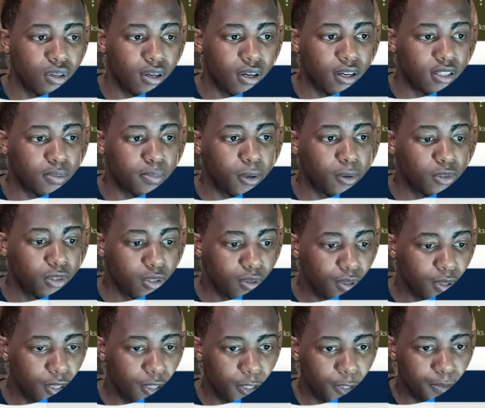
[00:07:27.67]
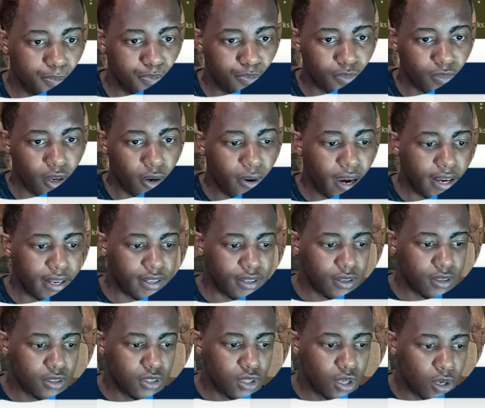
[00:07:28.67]
I suppose. All right,
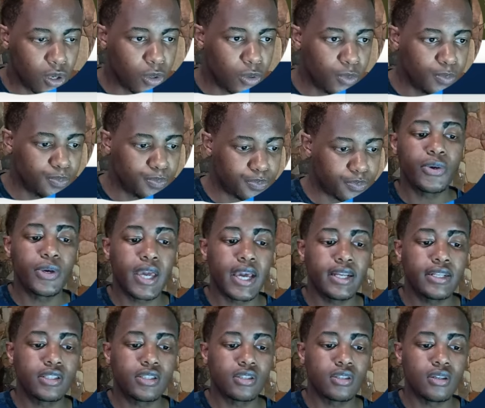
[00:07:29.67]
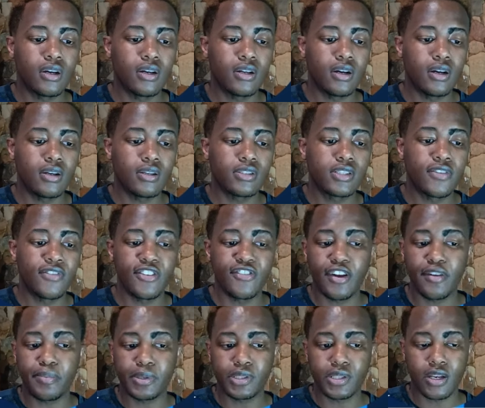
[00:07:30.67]
so you get
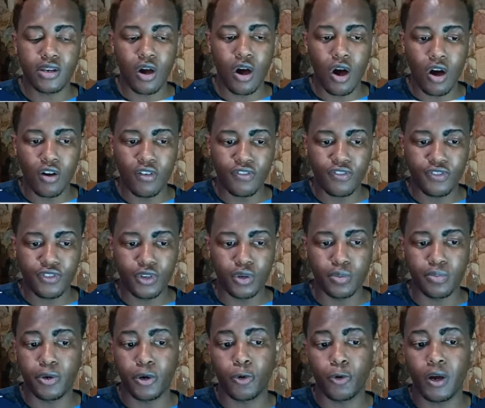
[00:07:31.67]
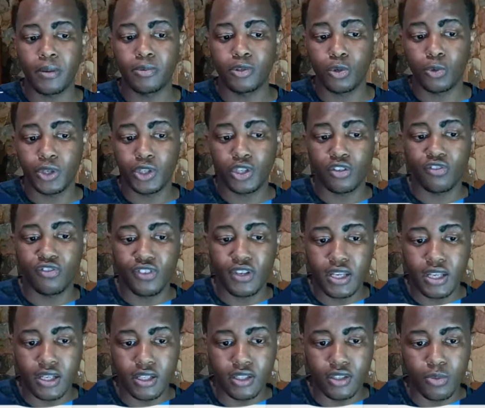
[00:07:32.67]
75% off your program tuition
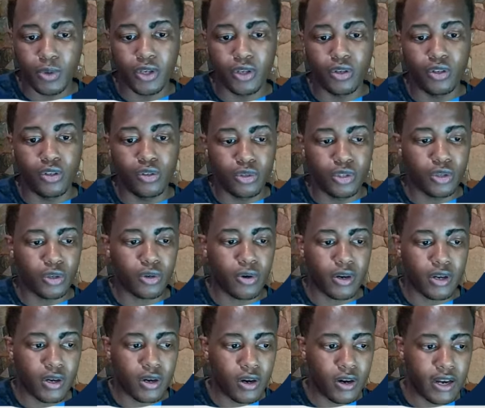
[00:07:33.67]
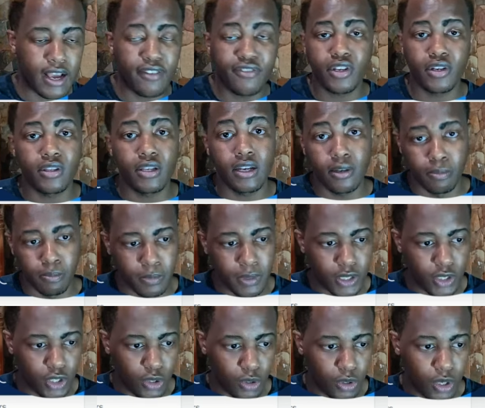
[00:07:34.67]
fees when you use your credit card after they admit
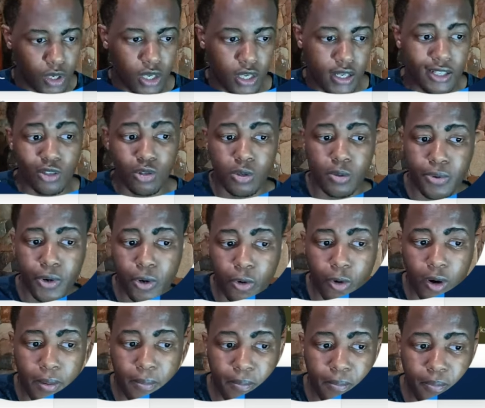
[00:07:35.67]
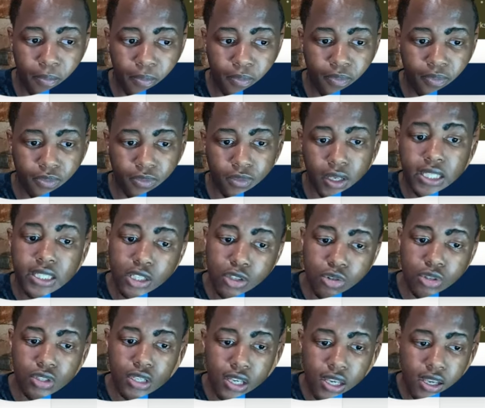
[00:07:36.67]
you into the program. That's
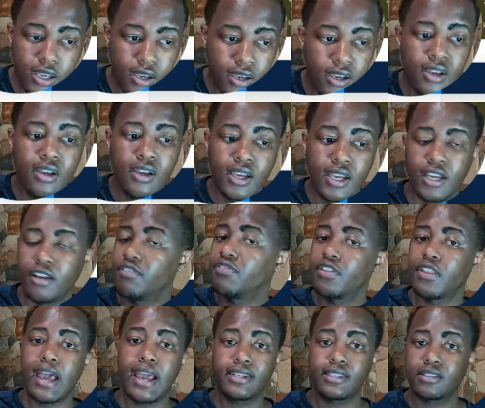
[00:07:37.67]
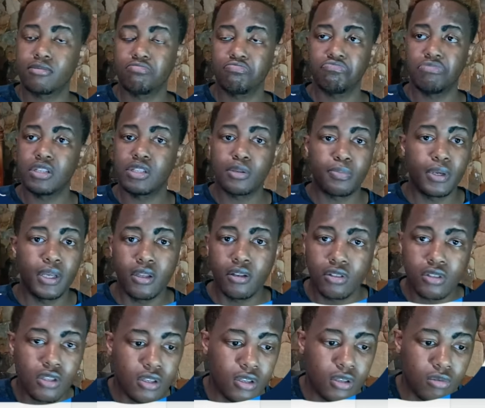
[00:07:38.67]
interesting. If that is appealing
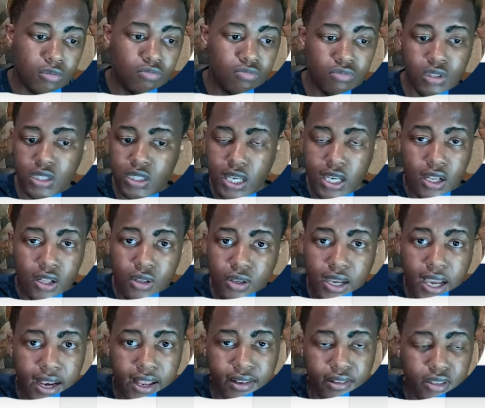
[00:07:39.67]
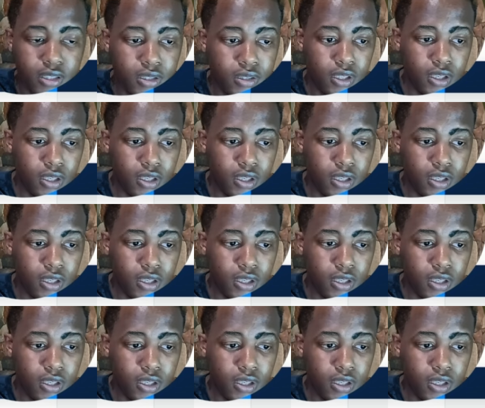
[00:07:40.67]
to you, take a look at it.